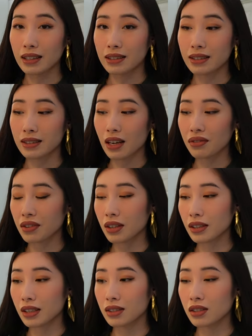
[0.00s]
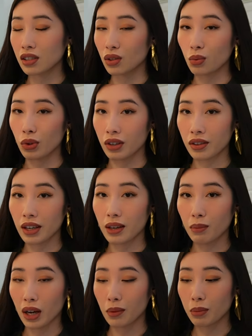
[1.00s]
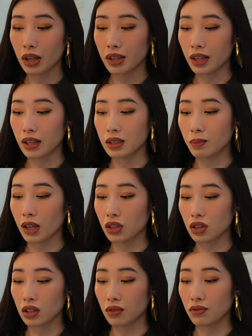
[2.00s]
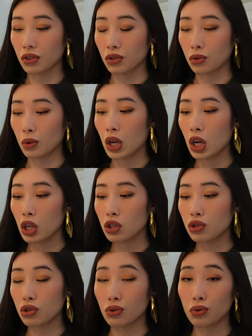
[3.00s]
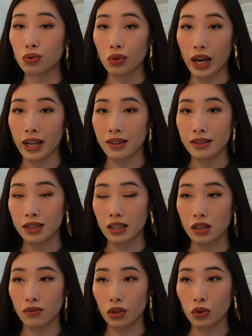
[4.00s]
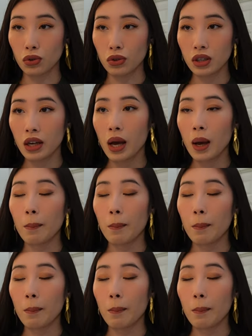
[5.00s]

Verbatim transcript: It's definitely still worth it, in my opinion, especially if you do like the scent of oud,